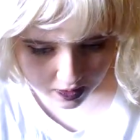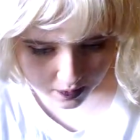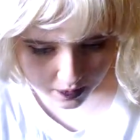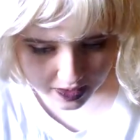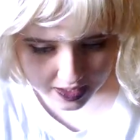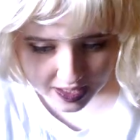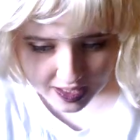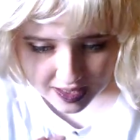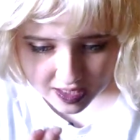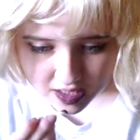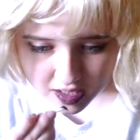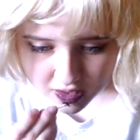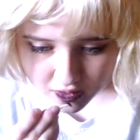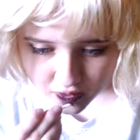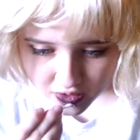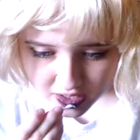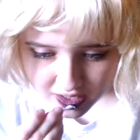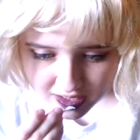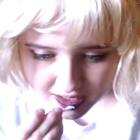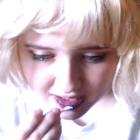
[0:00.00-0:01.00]
But again, this is a
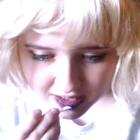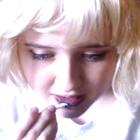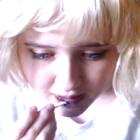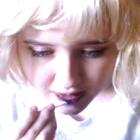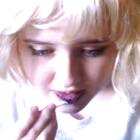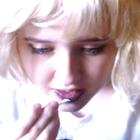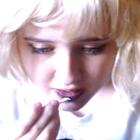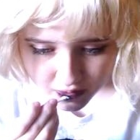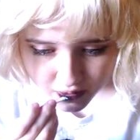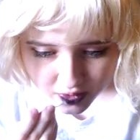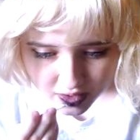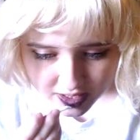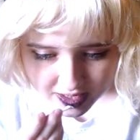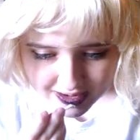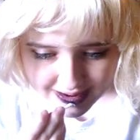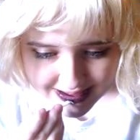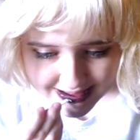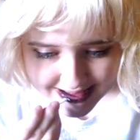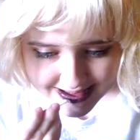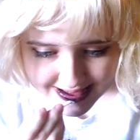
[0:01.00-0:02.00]
very inexpensive
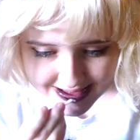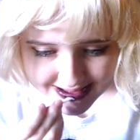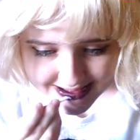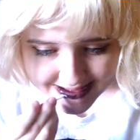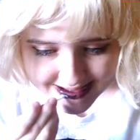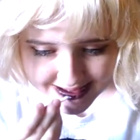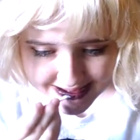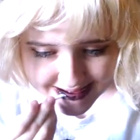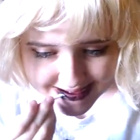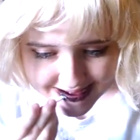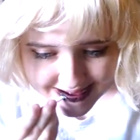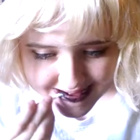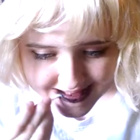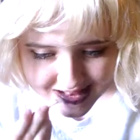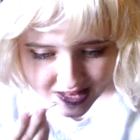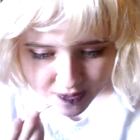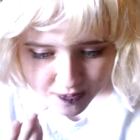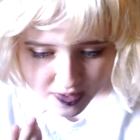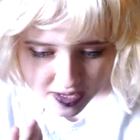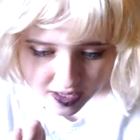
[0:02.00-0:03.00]
one. I
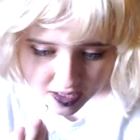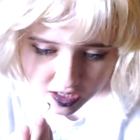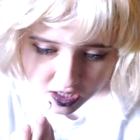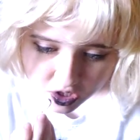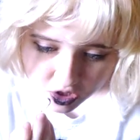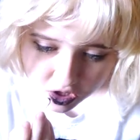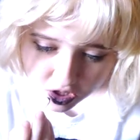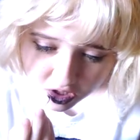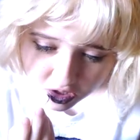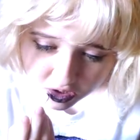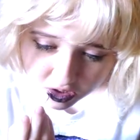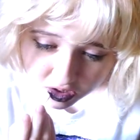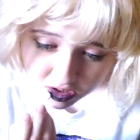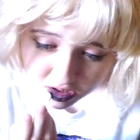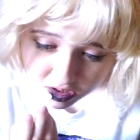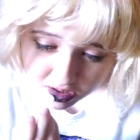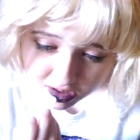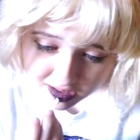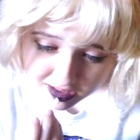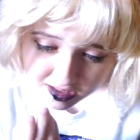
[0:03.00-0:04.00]
spent
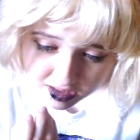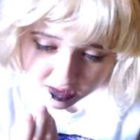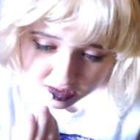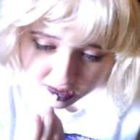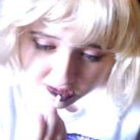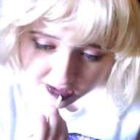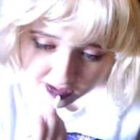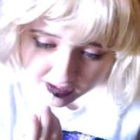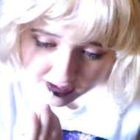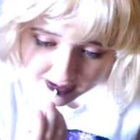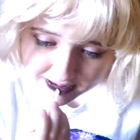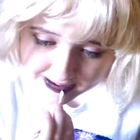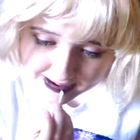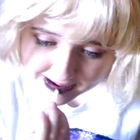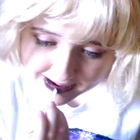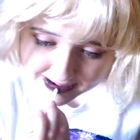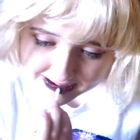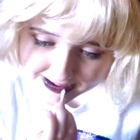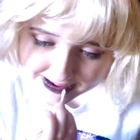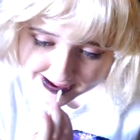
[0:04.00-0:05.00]
$1 on it
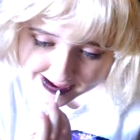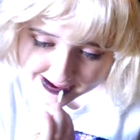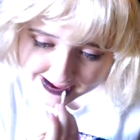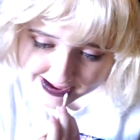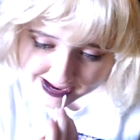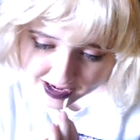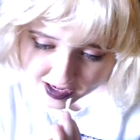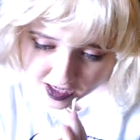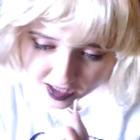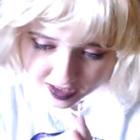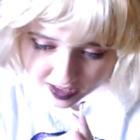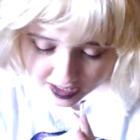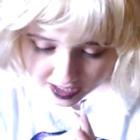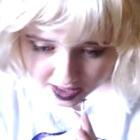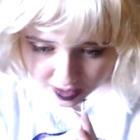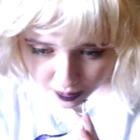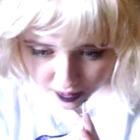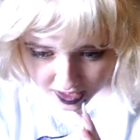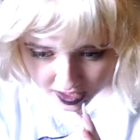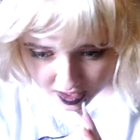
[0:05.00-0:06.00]
just to
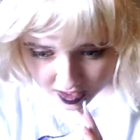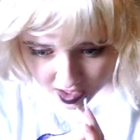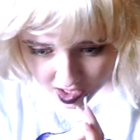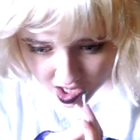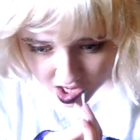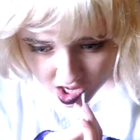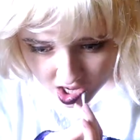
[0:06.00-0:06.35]
get the paint.